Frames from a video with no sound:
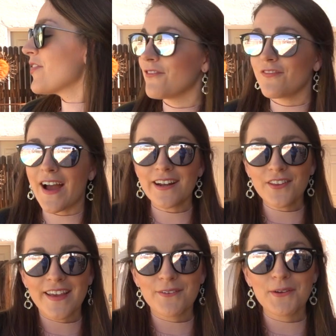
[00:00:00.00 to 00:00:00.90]
The final
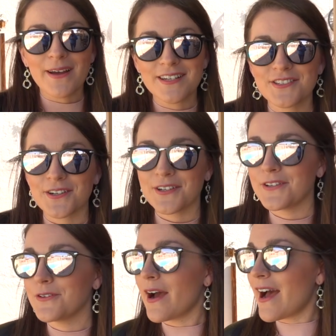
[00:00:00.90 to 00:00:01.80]
thing we want to show
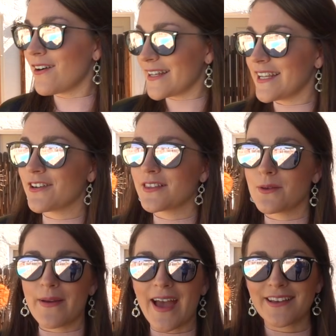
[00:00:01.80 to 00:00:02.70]
you out here in the
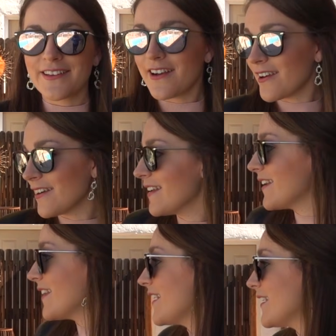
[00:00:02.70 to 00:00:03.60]
backyard
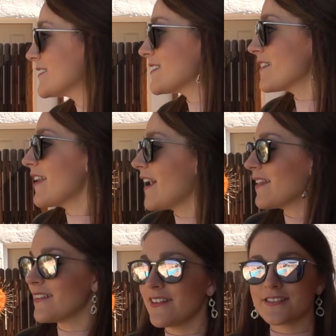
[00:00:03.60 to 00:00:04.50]
is
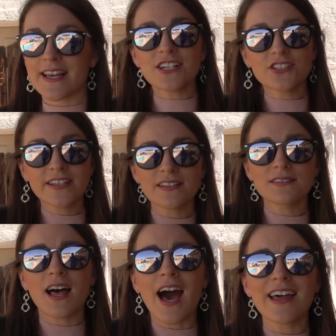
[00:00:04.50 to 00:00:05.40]
that there's actually a
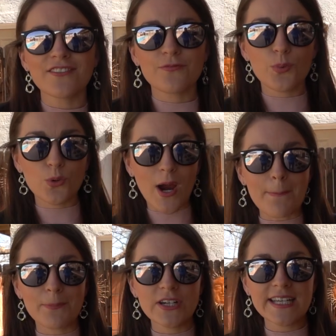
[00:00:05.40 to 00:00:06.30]
lot of
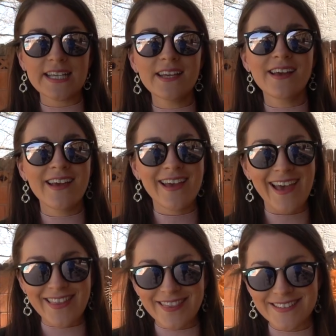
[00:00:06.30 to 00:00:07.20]
property
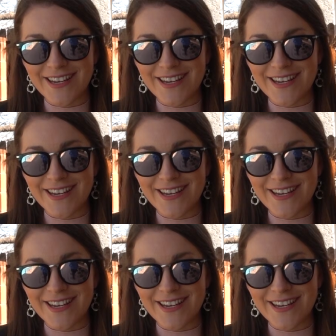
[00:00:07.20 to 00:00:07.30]
at this